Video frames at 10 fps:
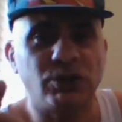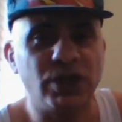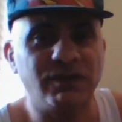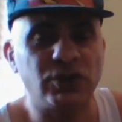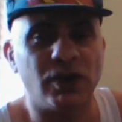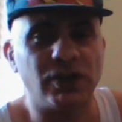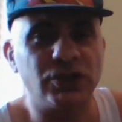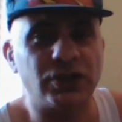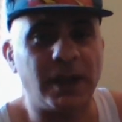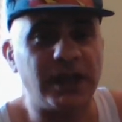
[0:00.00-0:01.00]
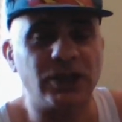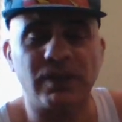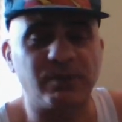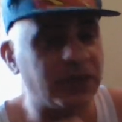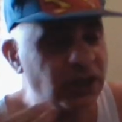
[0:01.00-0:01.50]
Geoff Johns
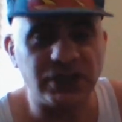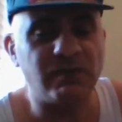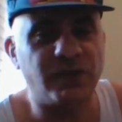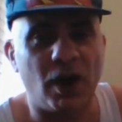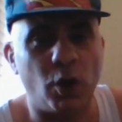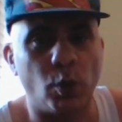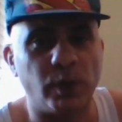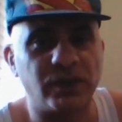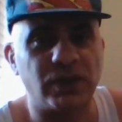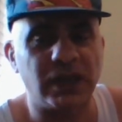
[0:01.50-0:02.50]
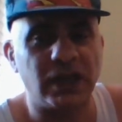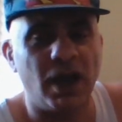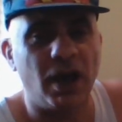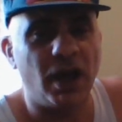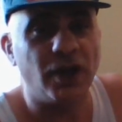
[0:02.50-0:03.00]
is involved with
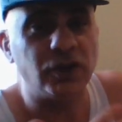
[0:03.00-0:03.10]
the